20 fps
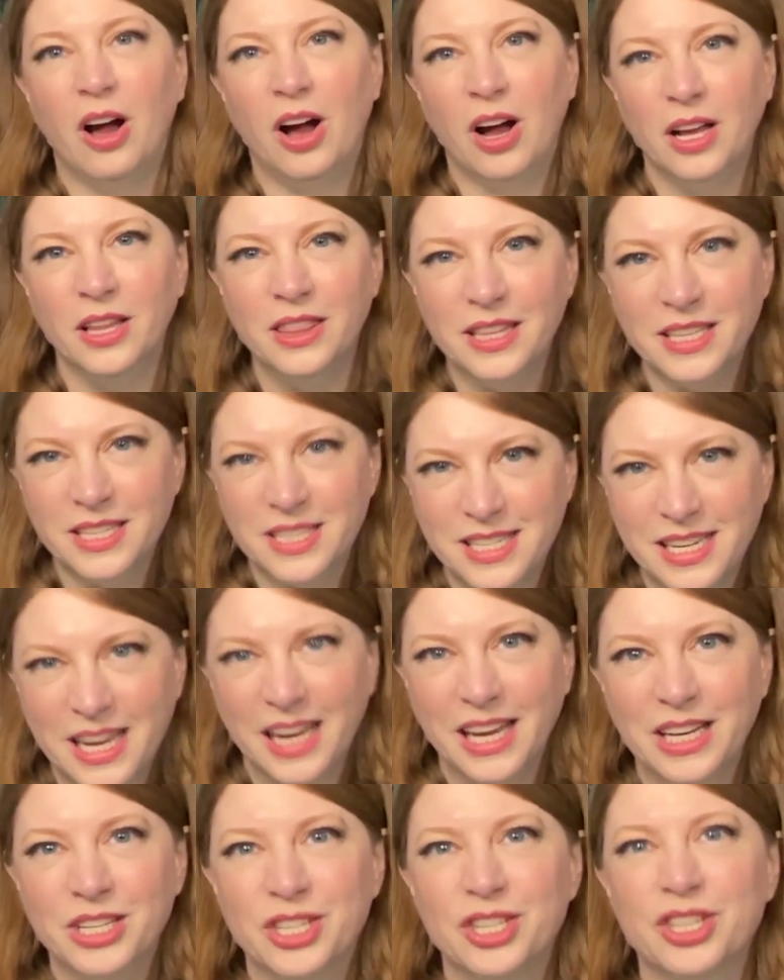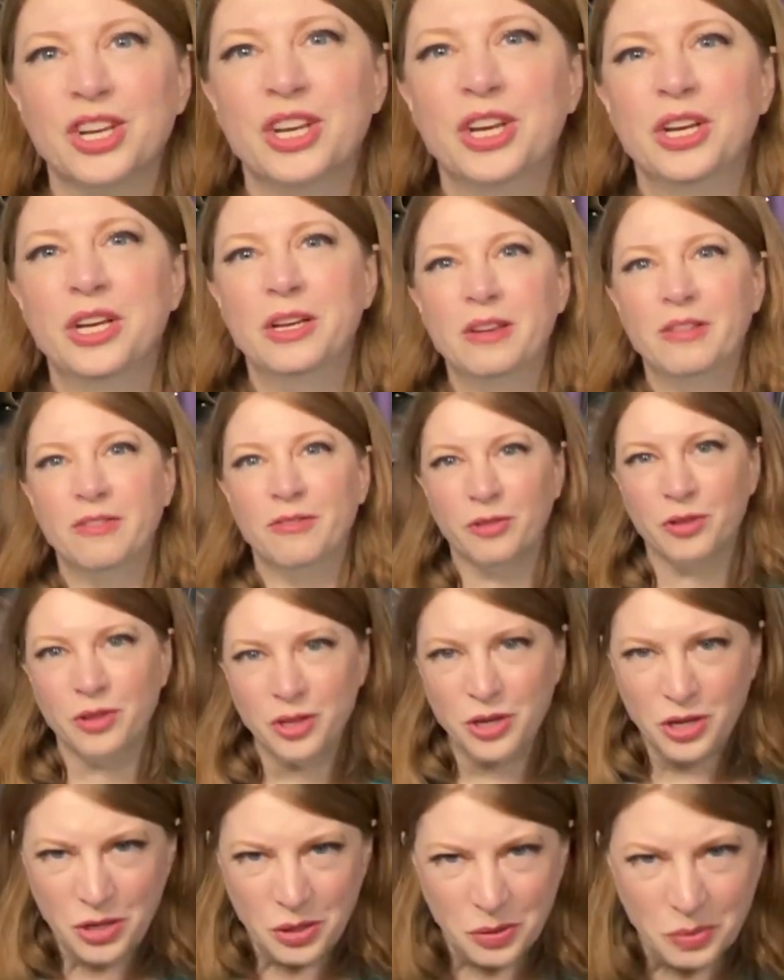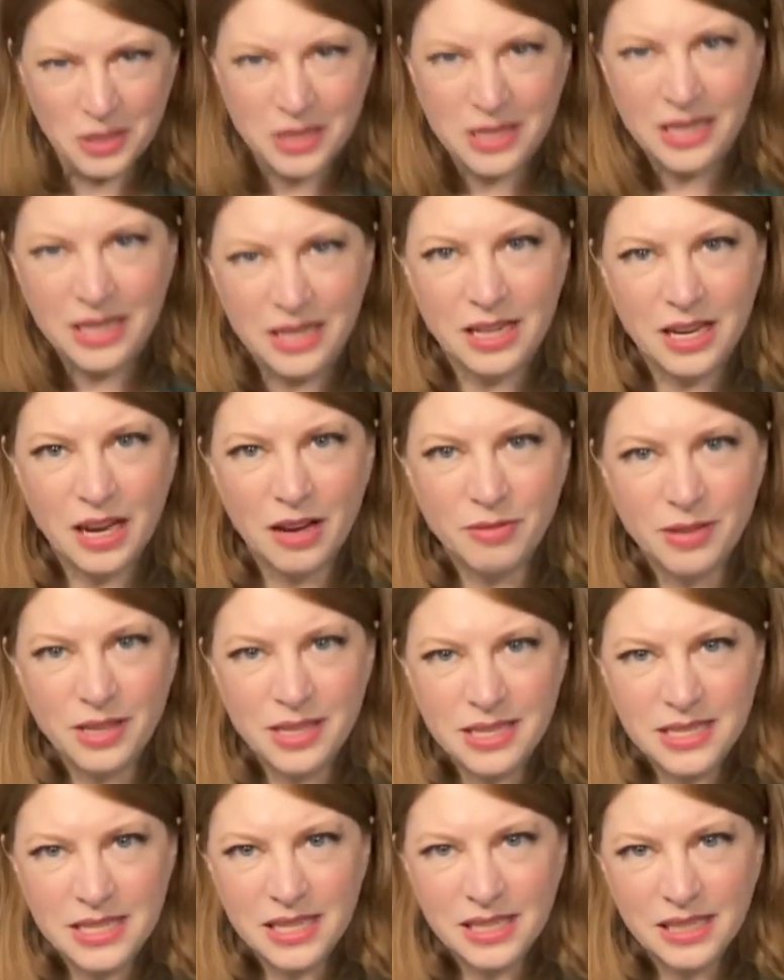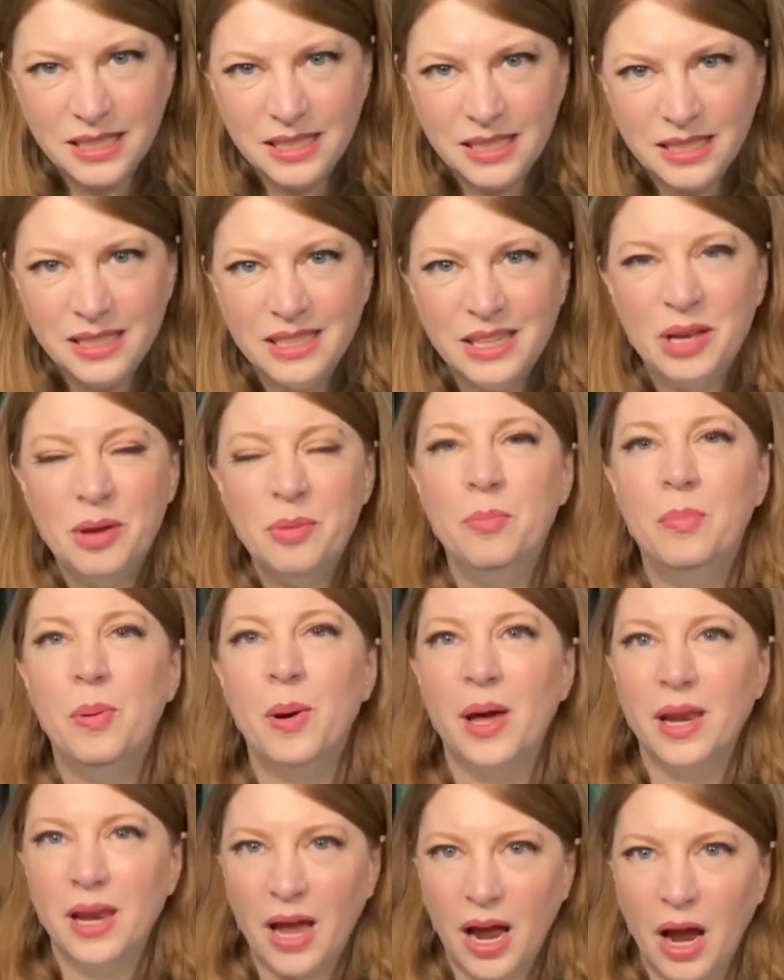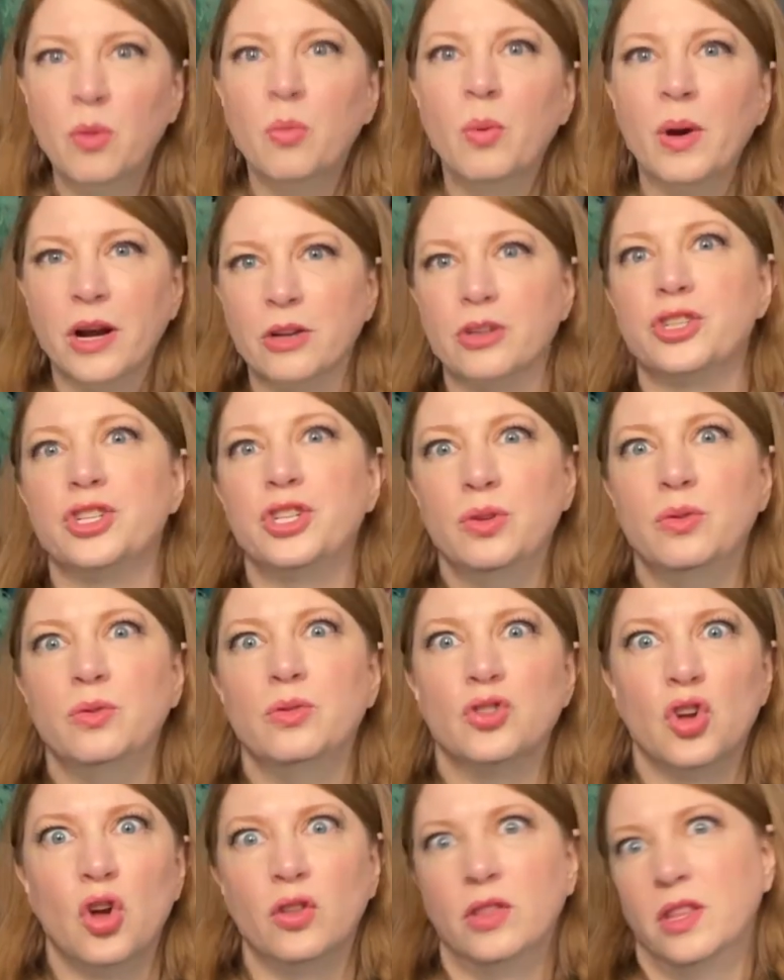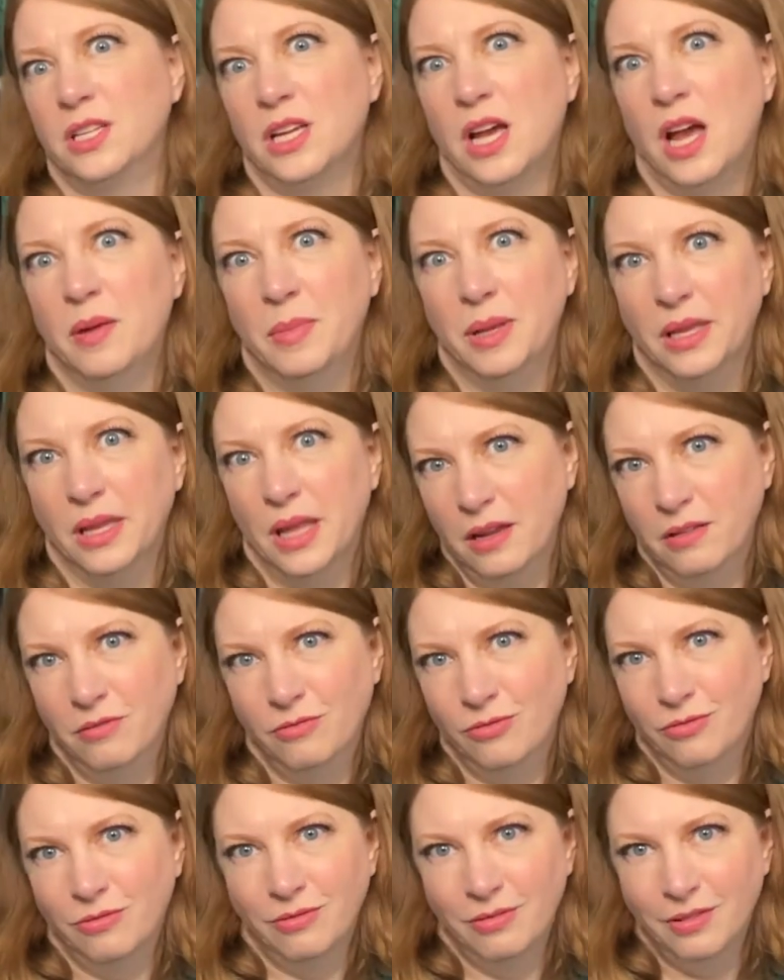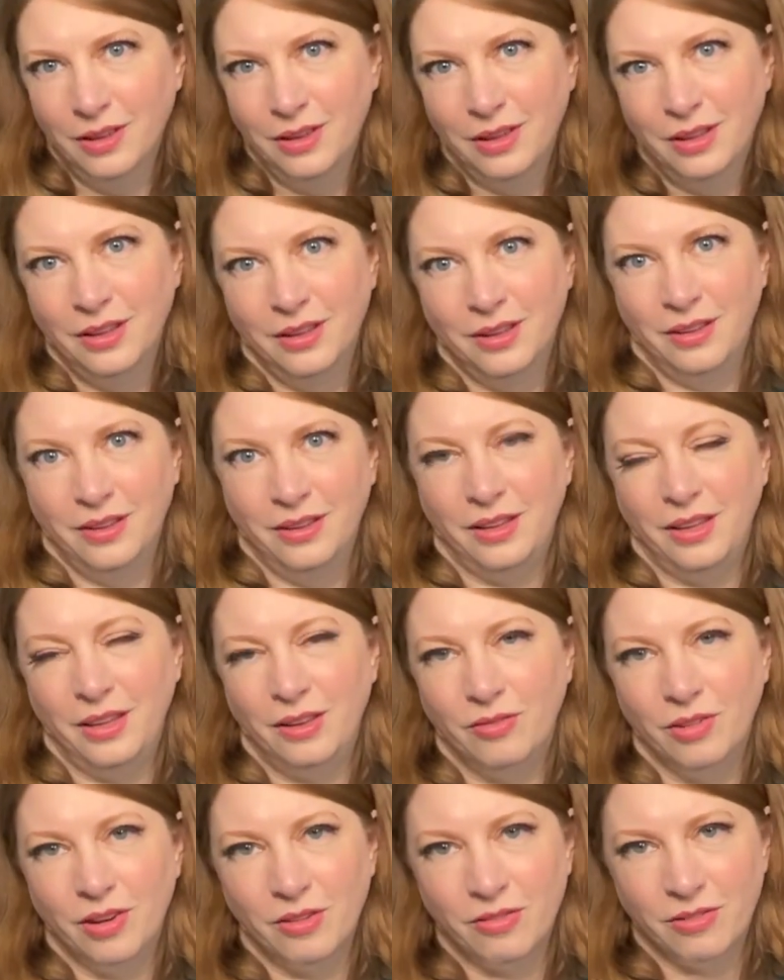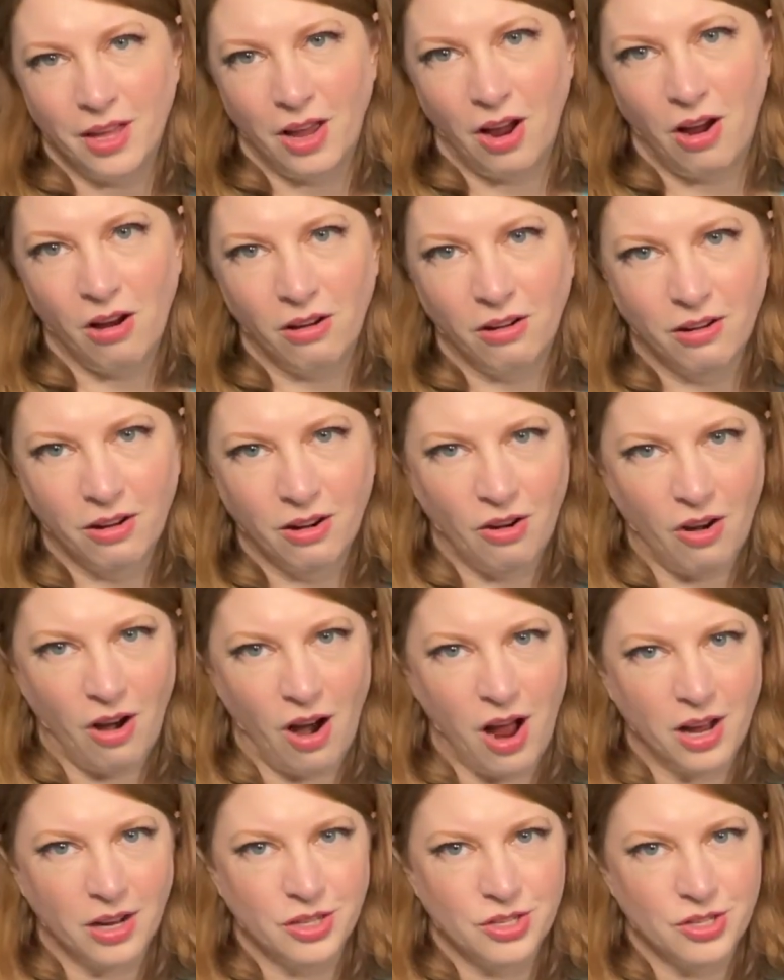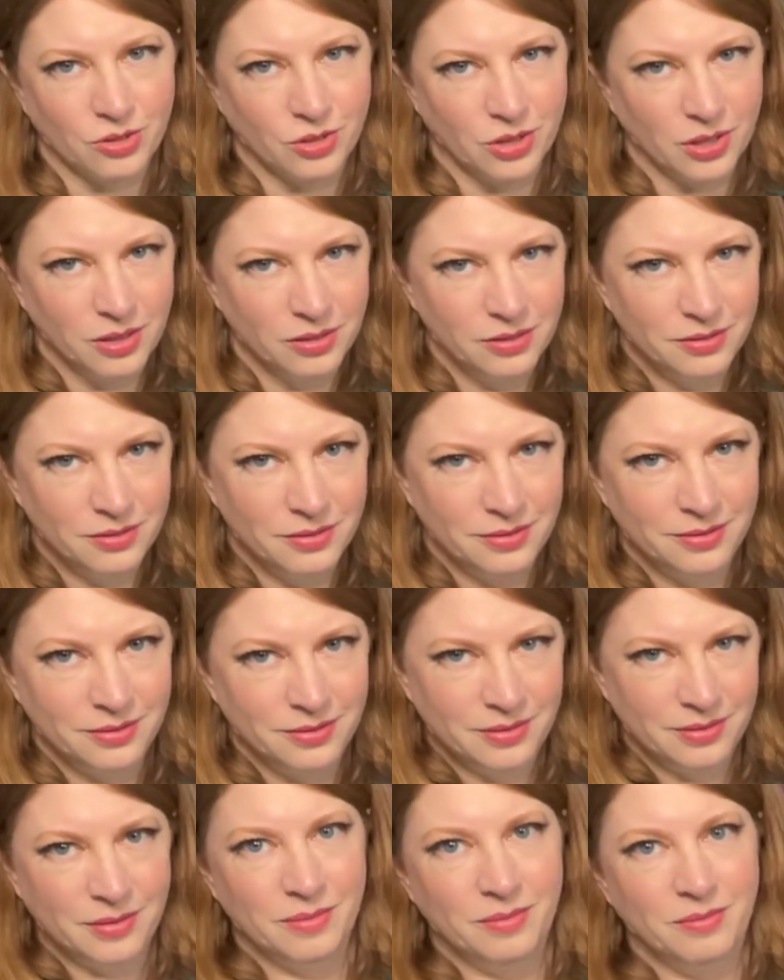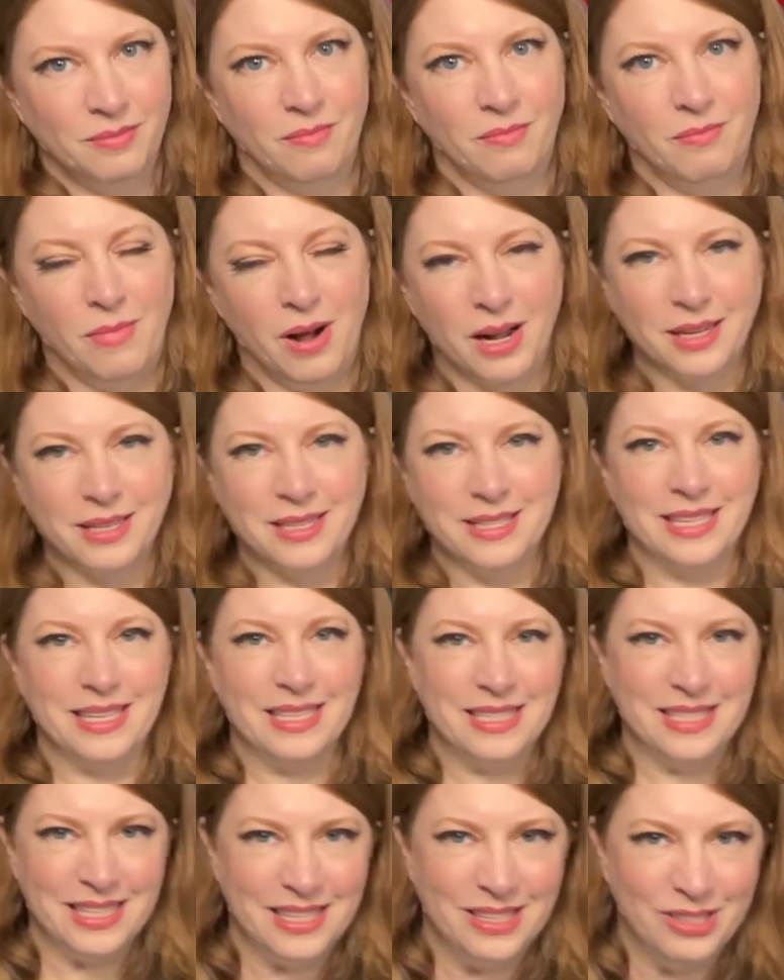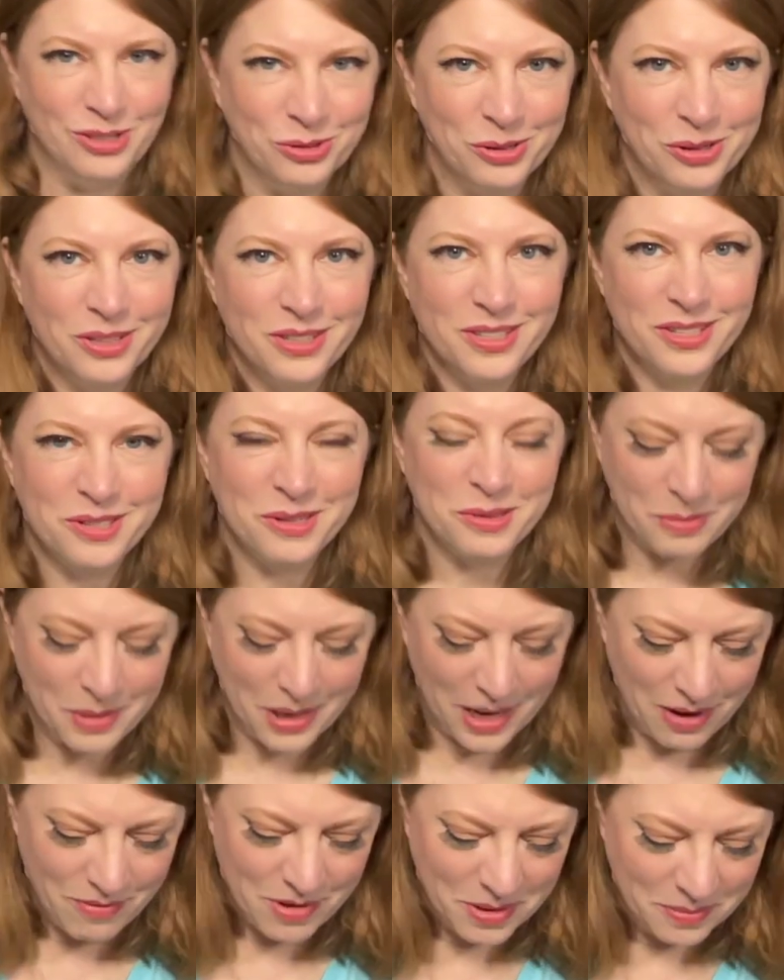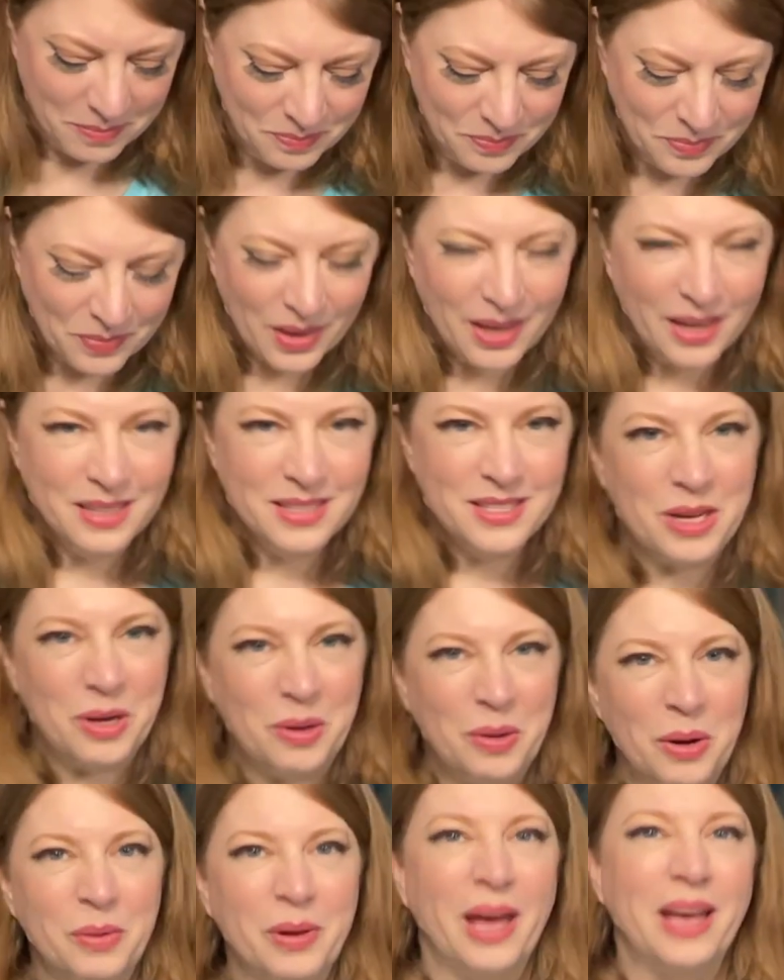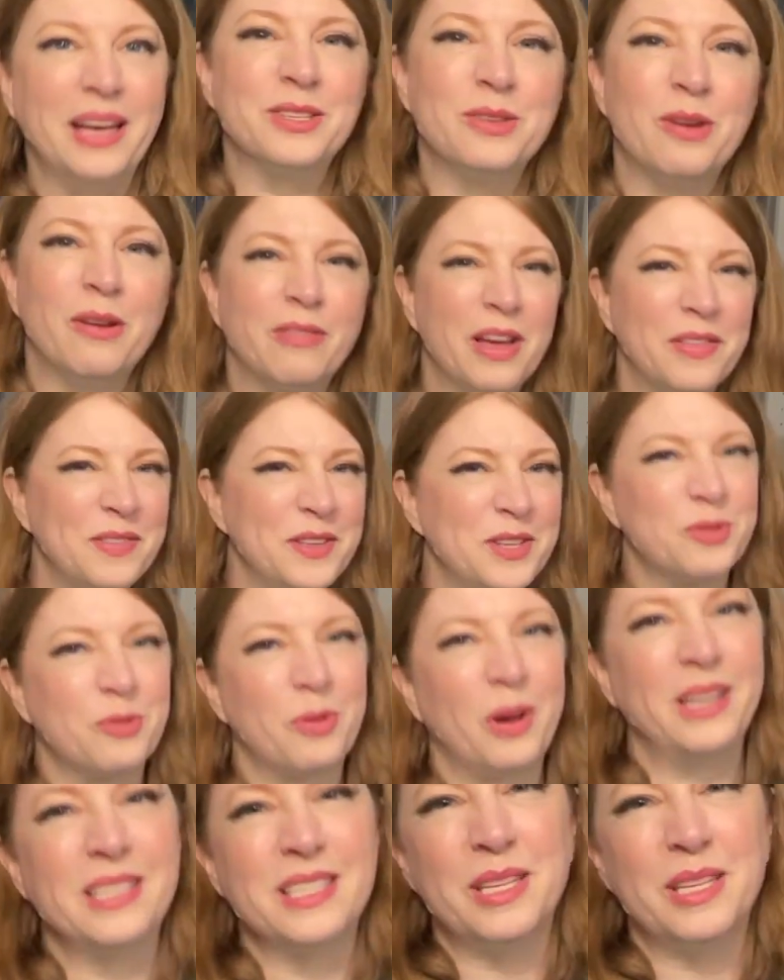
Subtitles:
on the stage for the nudity of it, but I wear shoes all the time in life, even if they are Crocs or moccasins indoors or whatever. So, okay, so I've got these great